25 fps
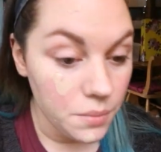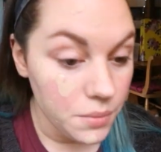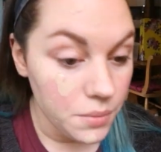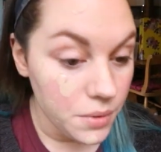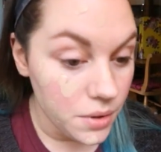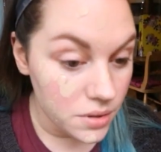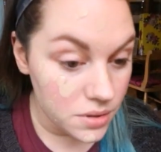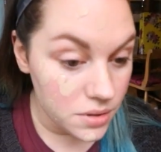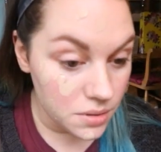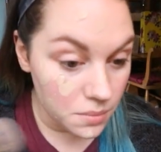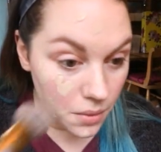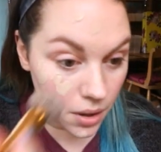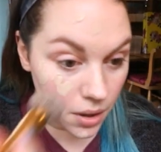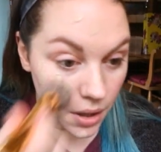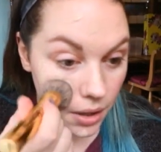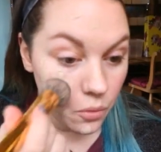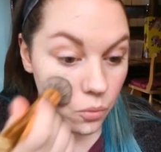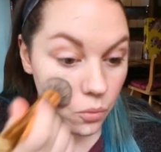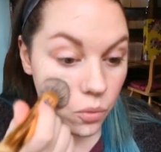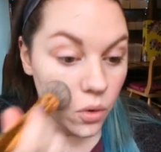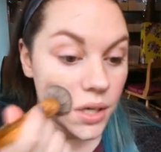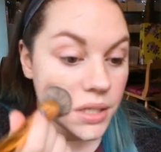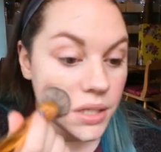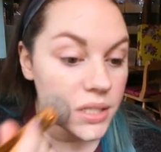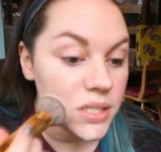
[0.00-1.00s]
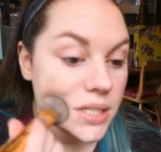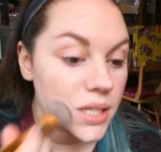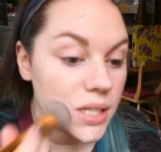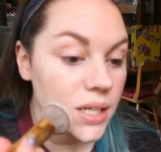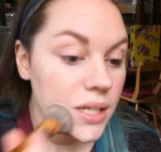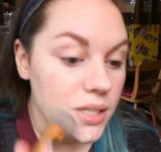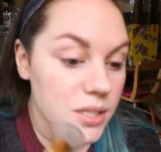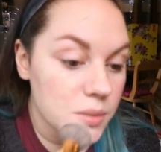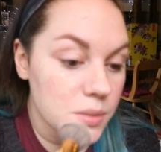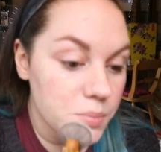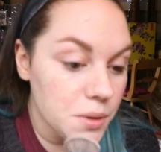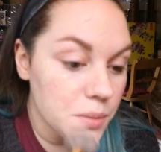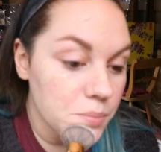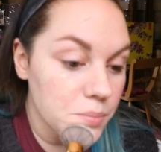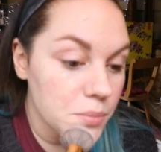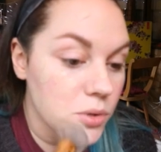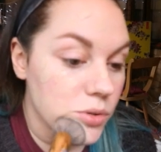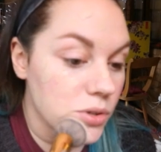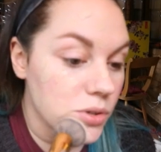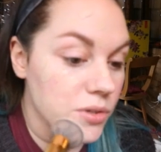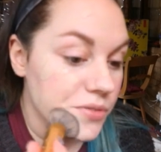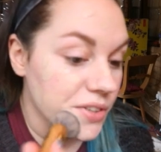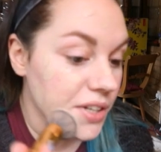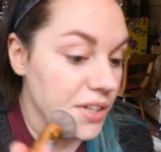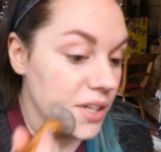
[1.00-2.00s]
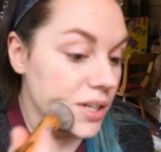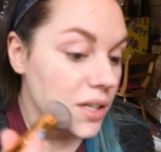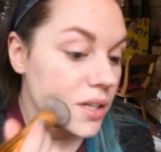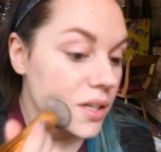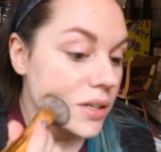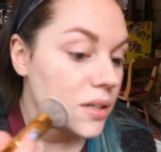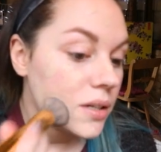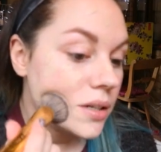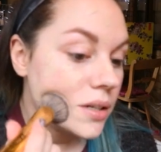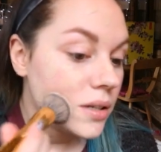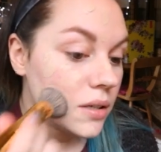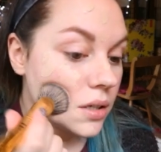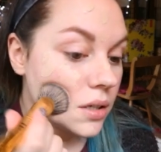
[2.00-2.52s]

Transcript: I'm using my Y6 by Morphe